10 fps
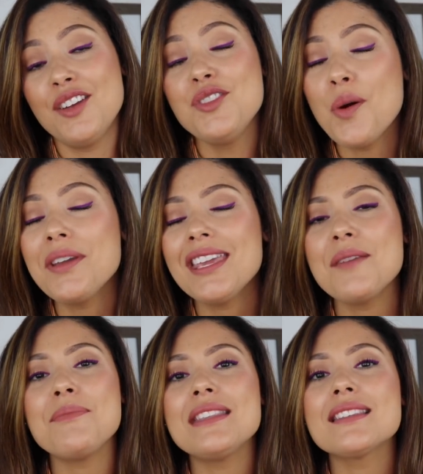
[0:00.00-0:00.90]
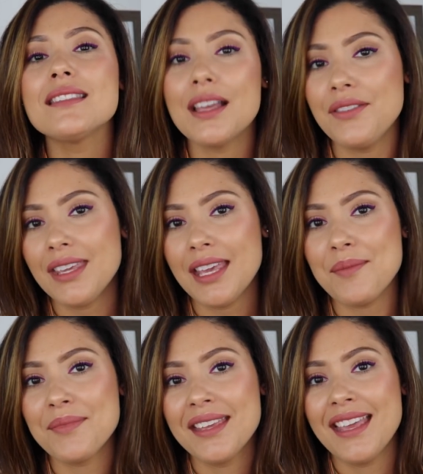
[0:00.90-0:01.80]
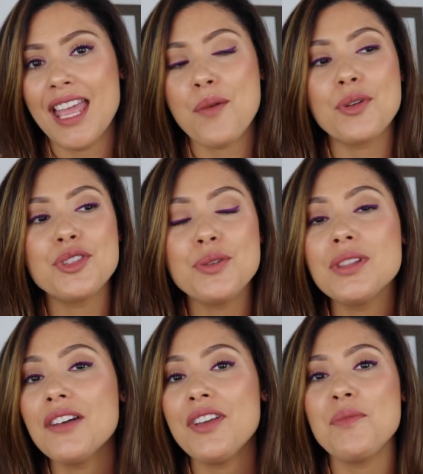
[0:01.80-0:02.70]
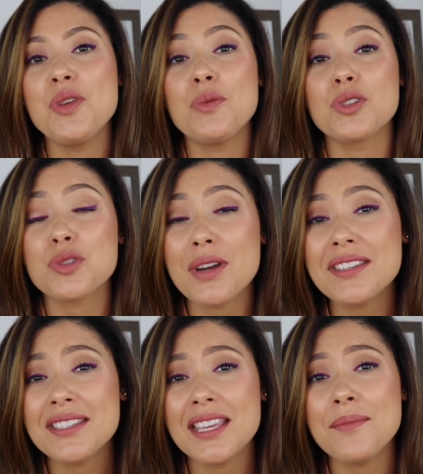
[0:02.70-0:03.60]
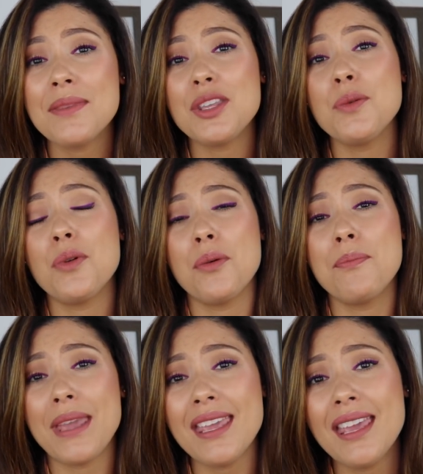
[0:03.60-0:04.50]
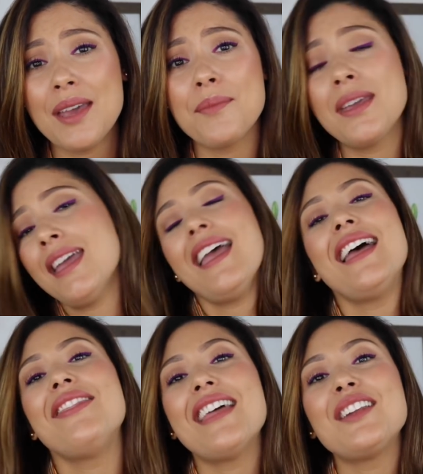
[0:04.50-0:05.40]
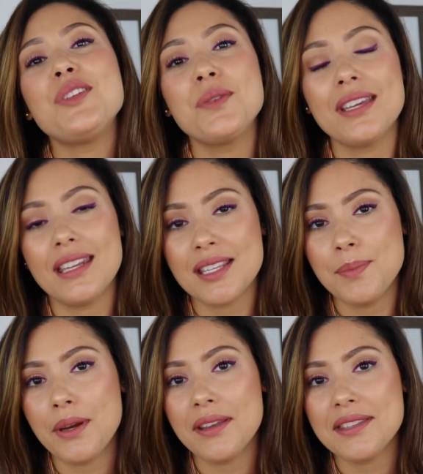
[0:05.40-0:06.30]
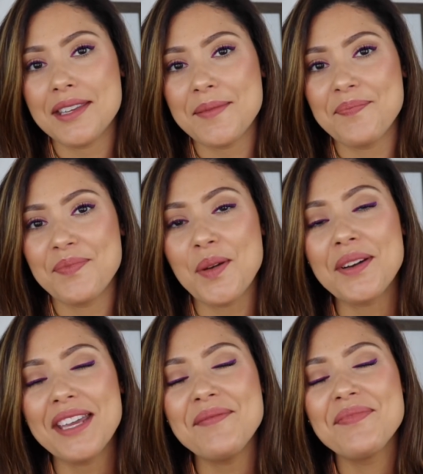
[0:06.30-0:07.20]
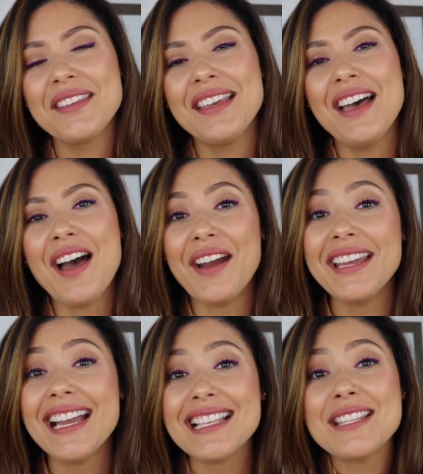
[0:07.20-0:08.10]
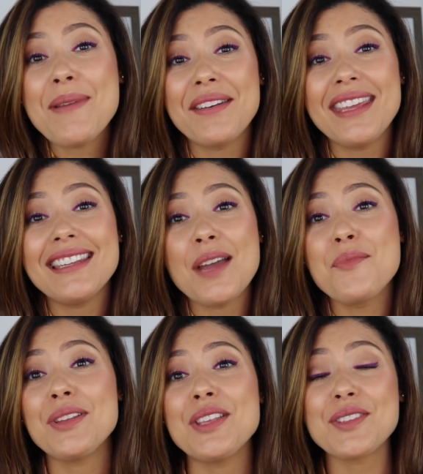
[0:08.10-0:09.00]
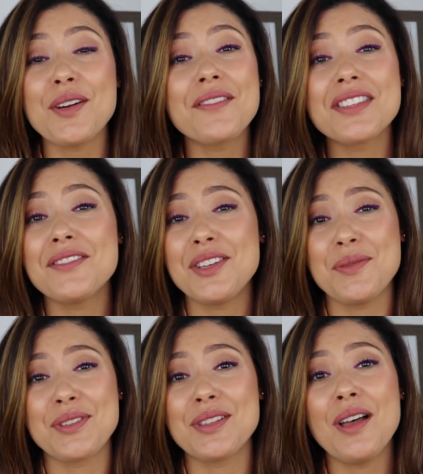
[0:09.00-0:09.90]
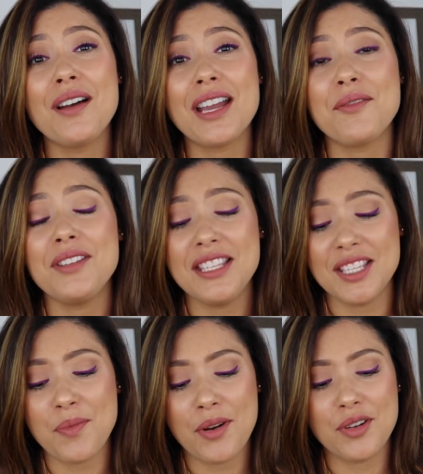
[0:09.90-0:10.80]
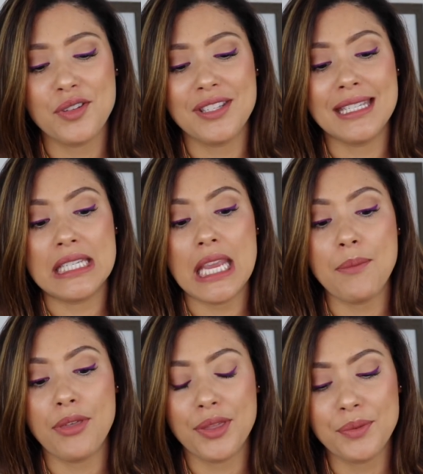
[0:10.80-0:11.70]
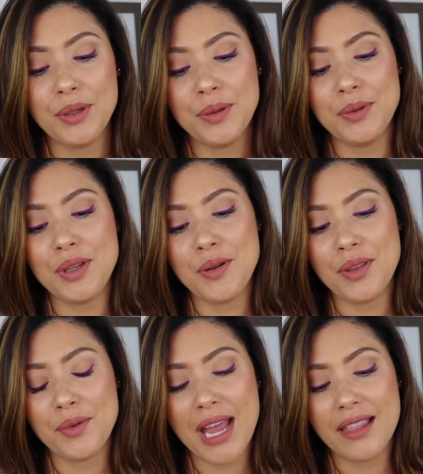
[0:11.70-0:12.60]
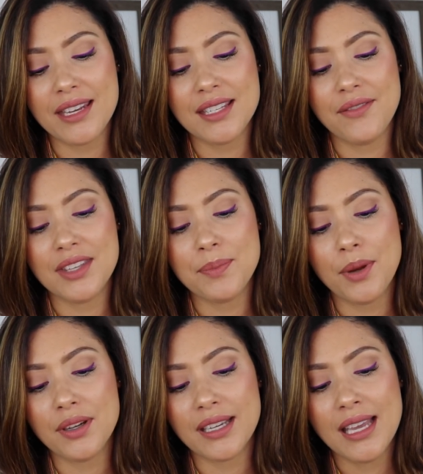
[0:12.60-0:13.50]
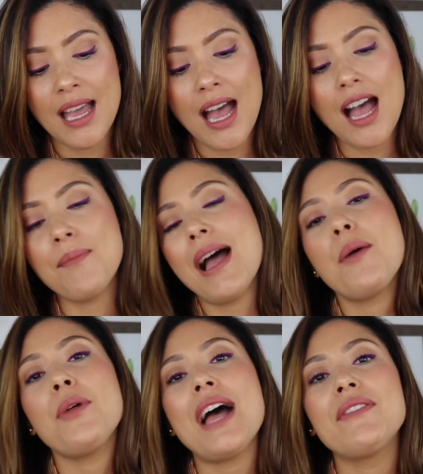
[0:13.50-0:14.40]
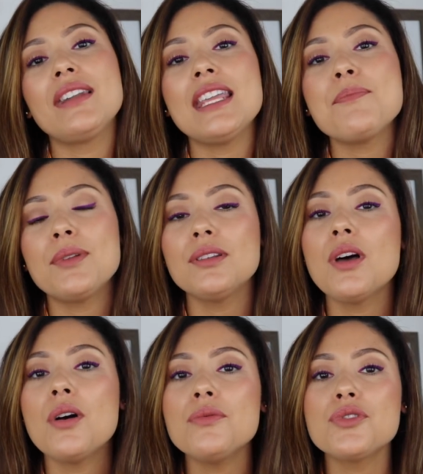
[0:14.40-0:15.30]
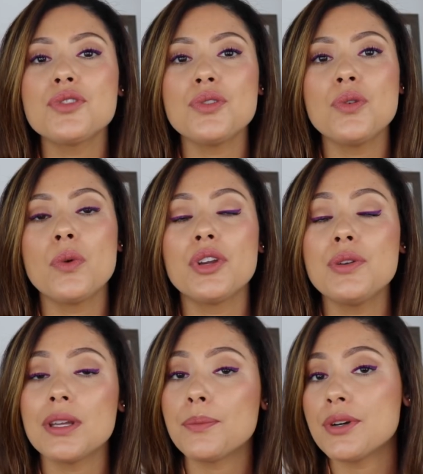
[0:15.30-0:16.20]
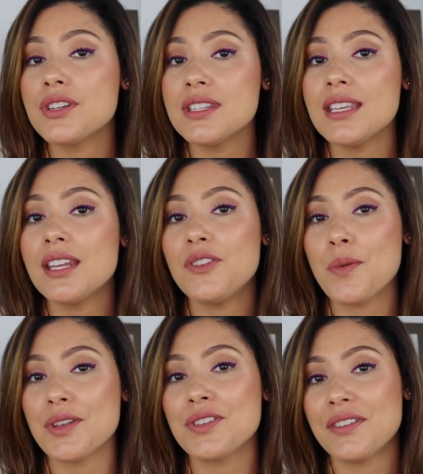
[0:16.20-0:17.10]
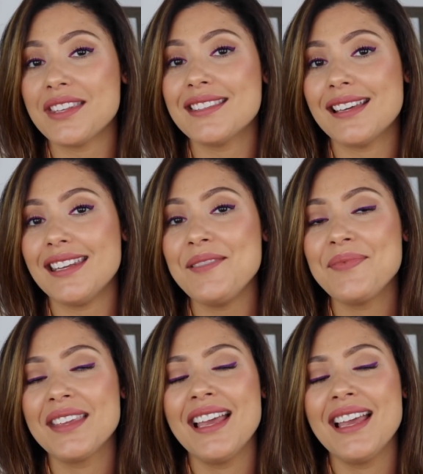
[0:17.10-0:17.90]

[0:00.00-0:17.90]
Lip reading: Knowing him means loving him. And once you love him, you will trust him, you will obey him, and then you can experience him, okay? All right, guys, that's about it. I'm really sorry this video was long. I really just wanted to skim through, you know, the realities of this book. I will have a link below to where you can purchase it if you want to start the study.